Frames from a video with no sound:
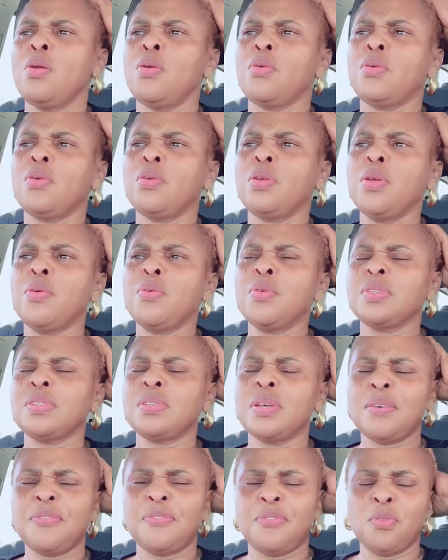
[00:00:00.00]
Rolly
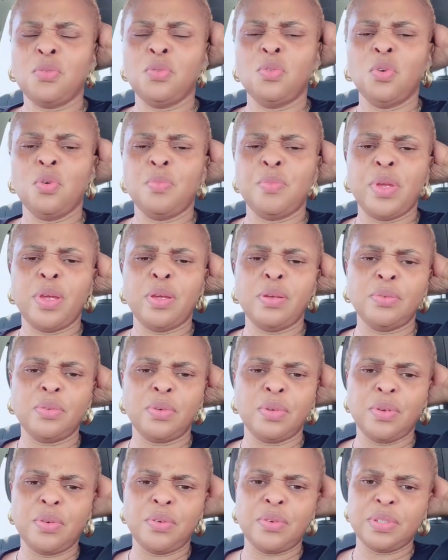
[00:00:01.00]
Rosa Food Domain,
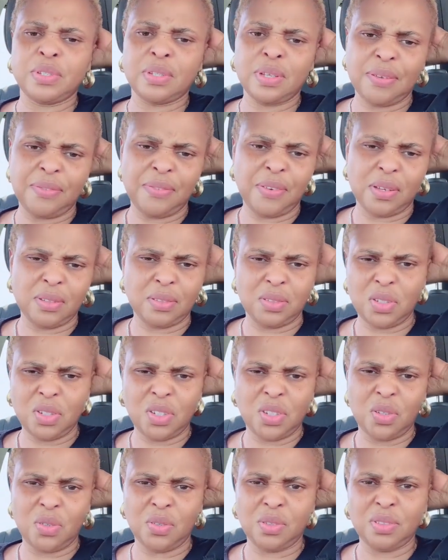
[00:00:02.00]
Rolly Rosa
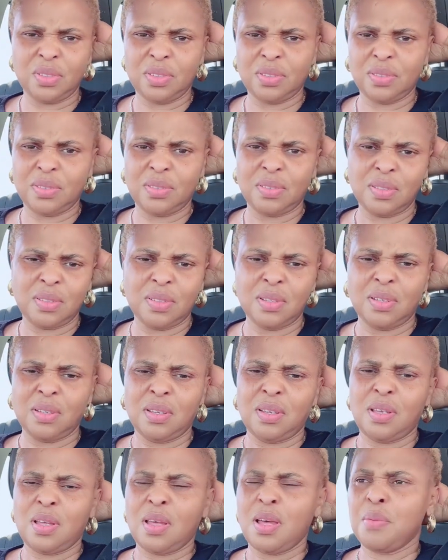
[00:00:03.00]
Foundation,
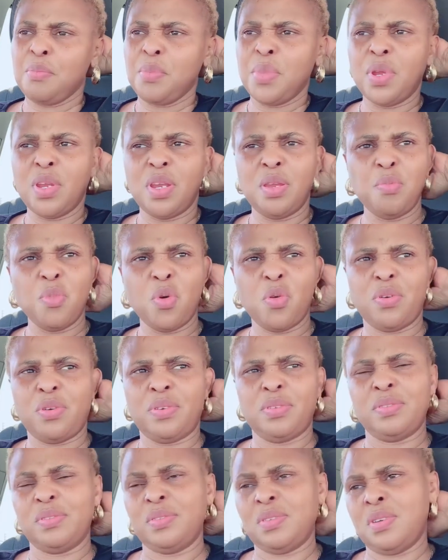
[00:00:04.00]
and many more.
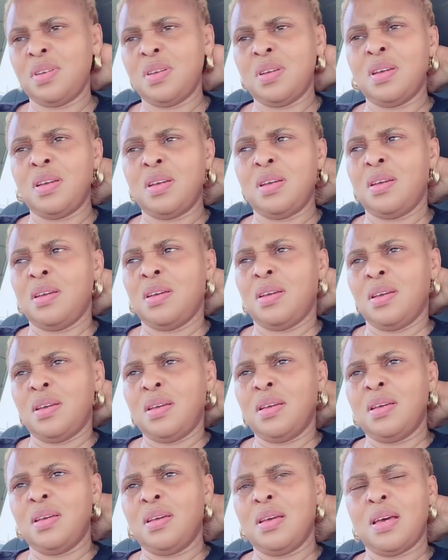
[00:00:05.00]

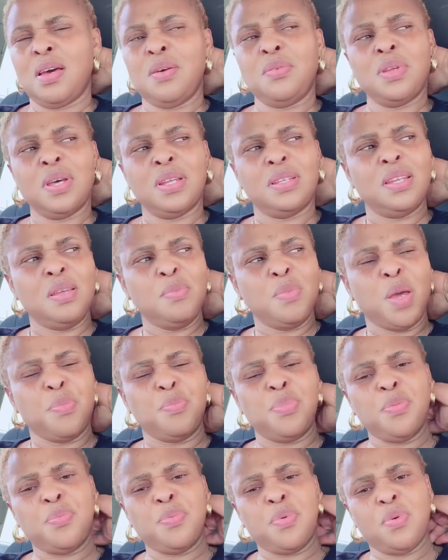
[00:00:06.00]
How now day, my
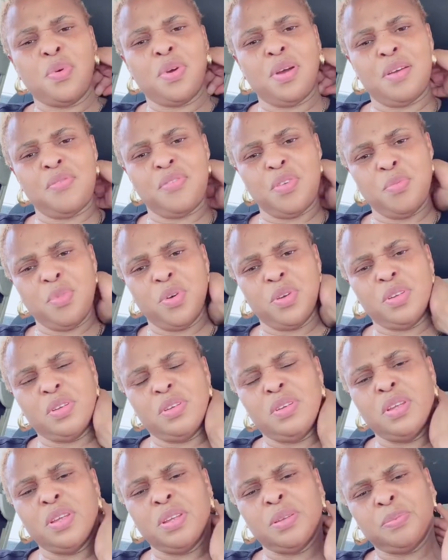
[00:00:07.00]
people, how everybody
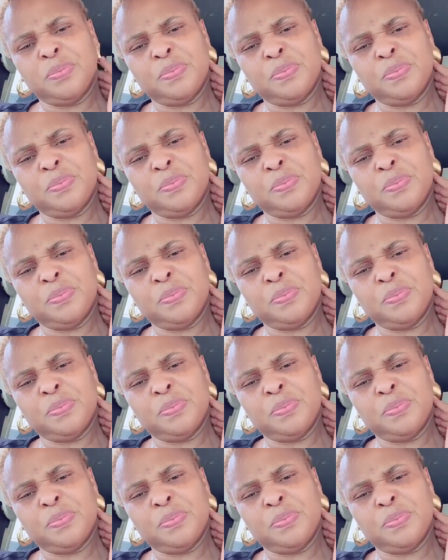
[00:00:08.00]
day?